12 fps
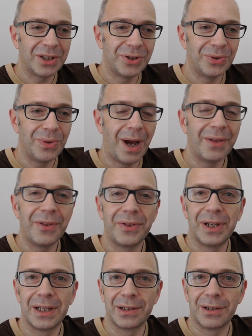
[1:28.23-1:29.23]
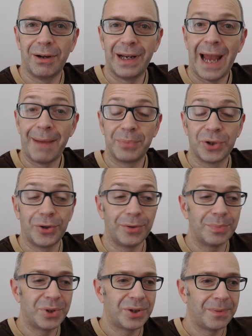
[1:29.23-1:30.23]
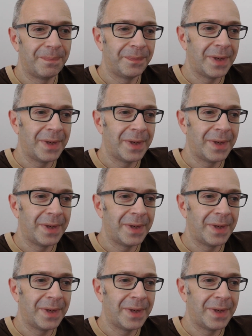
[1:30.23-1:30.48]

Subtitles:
to other things like laptops.